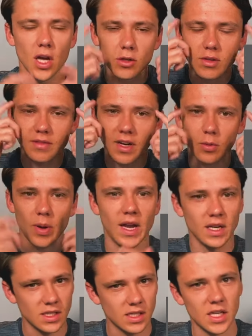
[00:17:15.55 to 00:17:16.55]
So having that
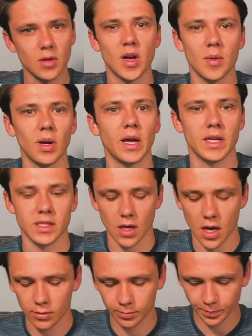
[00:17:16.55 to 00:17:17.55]
awareness to see where players
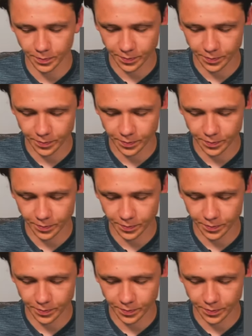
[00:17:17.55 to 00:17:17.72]
are.